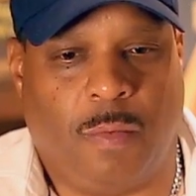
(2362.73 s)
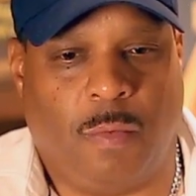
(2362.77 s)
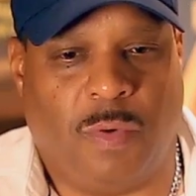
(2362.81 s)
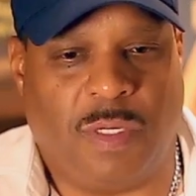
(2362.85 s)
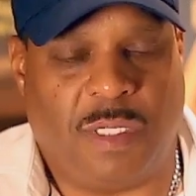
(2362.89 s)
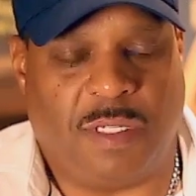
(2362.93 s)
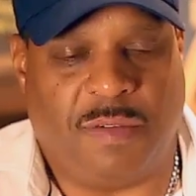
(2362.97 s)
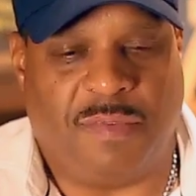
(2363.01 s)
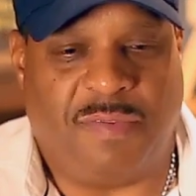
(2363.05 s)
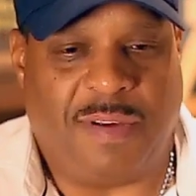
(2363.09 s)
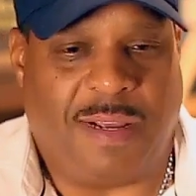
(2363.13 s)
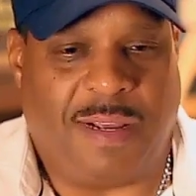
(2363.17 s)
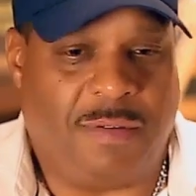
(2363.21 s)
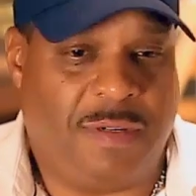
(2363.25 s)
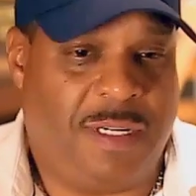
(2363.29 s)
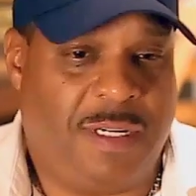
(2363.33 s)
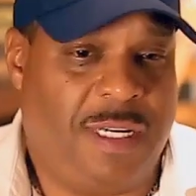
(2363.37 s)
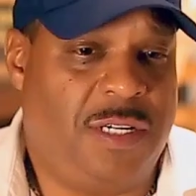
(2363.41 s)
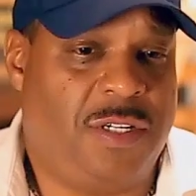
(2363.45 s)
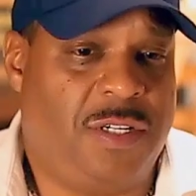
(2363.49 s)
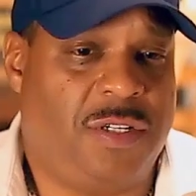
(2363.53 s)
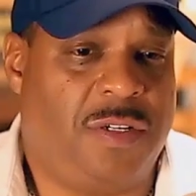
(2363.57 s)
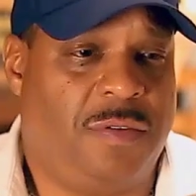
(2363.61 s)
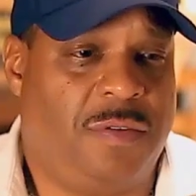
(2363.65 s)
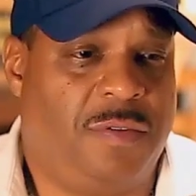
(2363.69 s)
was the
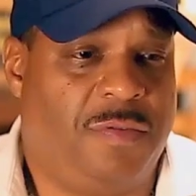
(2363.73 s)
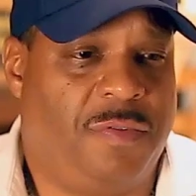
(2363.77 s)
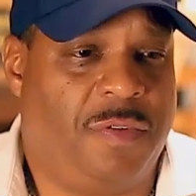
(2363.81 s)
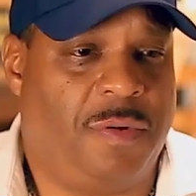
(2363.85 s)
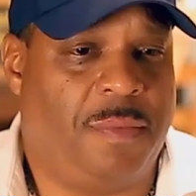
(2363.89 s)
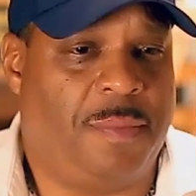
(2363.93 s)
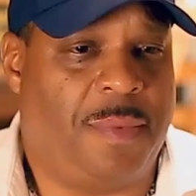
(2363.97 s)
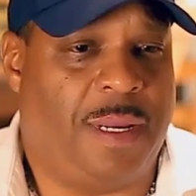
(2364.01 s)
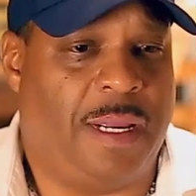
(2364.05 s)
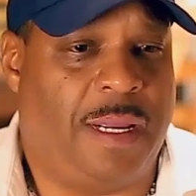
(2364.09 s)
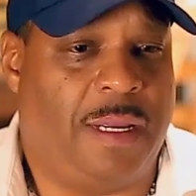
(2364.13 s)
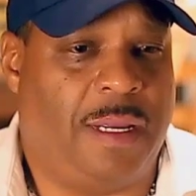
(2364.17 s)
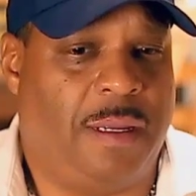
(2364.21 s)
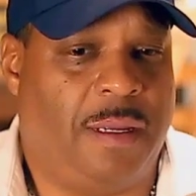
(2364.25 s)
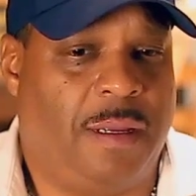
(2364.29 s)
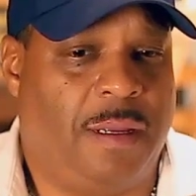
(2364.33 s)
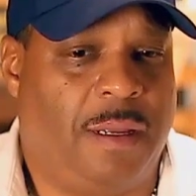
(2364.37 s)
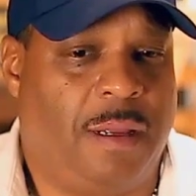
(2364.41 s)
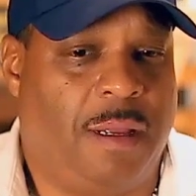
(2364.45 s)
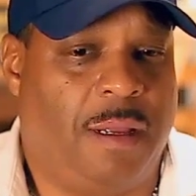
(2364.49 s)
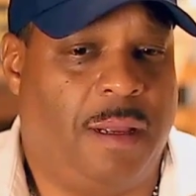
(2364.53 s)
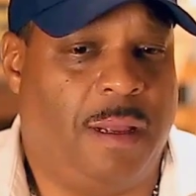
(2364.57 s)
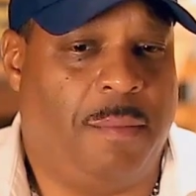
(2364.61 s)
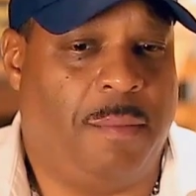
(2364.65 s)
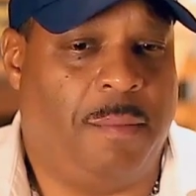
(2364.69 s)
foundation for my
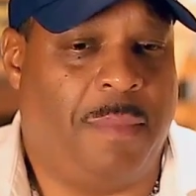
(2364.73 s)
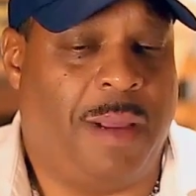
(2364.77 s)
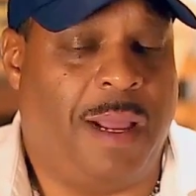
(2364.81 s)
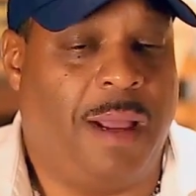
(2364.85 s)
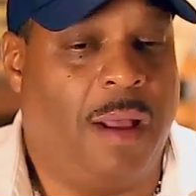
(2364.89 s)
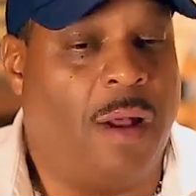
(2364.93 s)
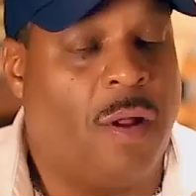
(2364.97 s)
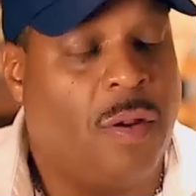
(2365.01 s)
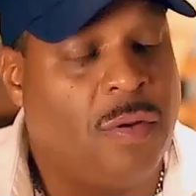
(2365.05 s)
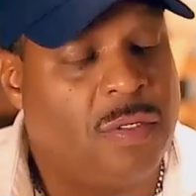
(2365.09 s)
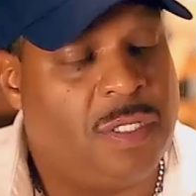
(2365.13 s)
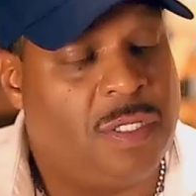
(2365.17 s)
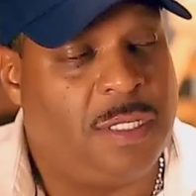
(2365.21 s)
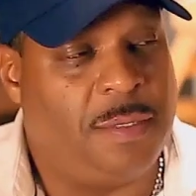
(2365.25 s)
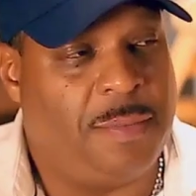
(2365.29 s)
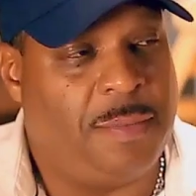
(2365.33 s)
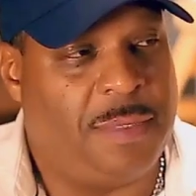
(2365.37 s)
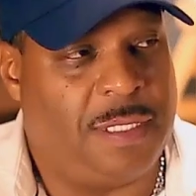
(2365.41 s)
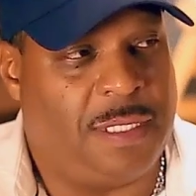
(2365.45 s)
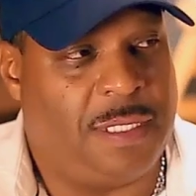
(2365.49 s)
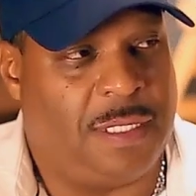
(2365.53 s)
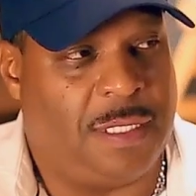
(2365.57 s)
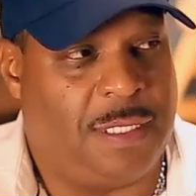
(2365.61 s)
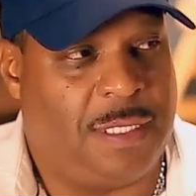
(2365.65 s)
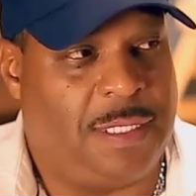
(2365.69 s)

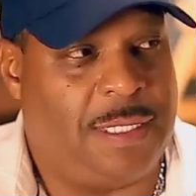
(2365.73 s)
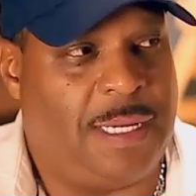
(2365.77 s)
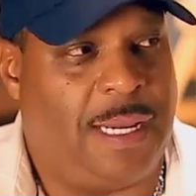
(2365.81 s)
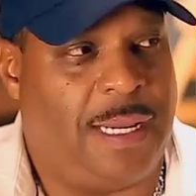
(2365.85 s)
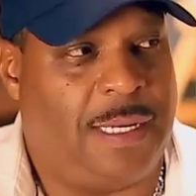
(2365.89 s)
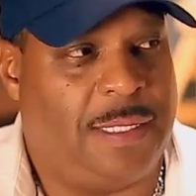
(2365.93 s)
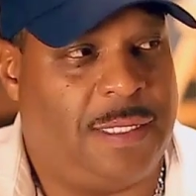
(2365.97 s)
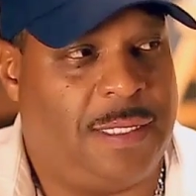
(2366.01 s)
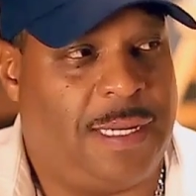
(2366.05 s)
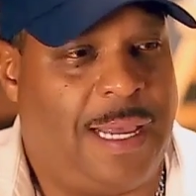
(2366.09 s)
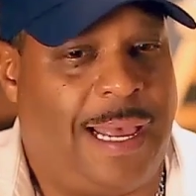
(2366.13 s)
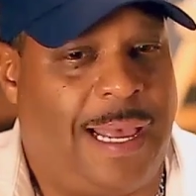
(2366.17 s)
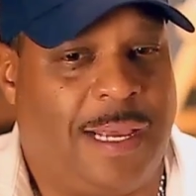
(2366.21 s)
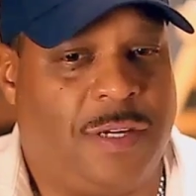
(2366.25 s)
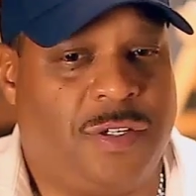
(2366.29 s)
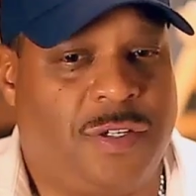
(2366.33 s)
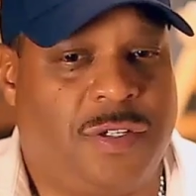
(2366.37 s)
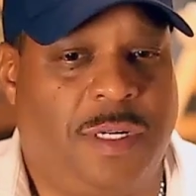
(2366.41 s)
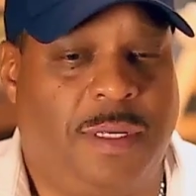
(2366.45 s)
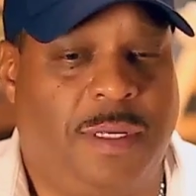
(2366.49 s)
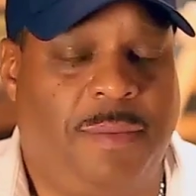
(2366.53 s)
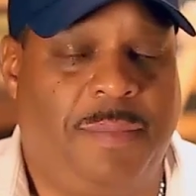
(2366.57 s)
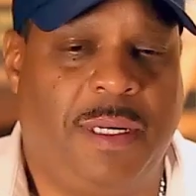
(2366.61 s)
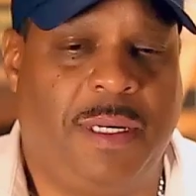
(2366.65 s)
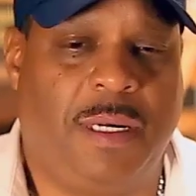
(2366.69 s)
ultimate success,
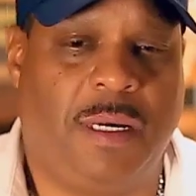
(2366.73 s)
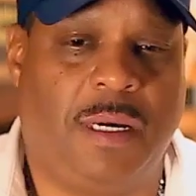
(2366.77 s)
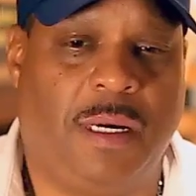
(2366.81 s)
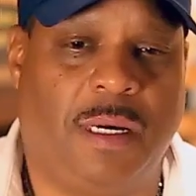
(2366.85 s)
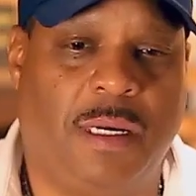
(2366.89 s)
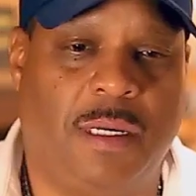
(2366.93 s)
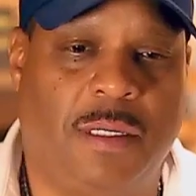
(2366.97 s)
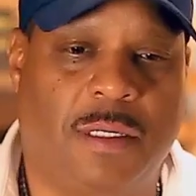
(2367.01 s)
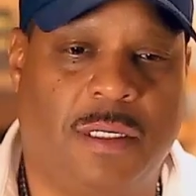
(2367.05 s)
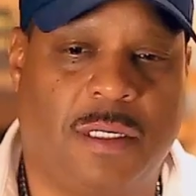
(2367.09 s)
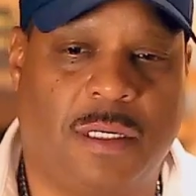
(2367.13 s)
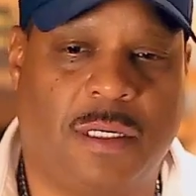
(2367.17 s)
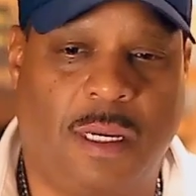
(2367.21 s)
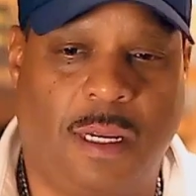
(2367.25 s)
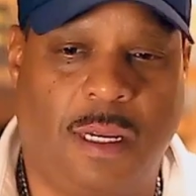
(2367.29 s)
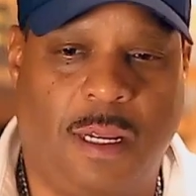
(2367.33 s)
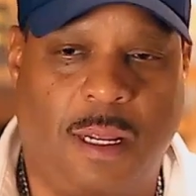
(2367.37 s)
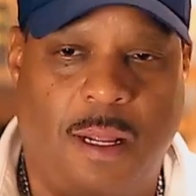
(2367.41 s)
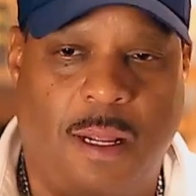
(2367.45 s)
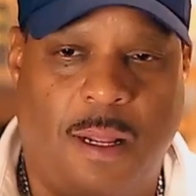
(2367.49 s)
actually, because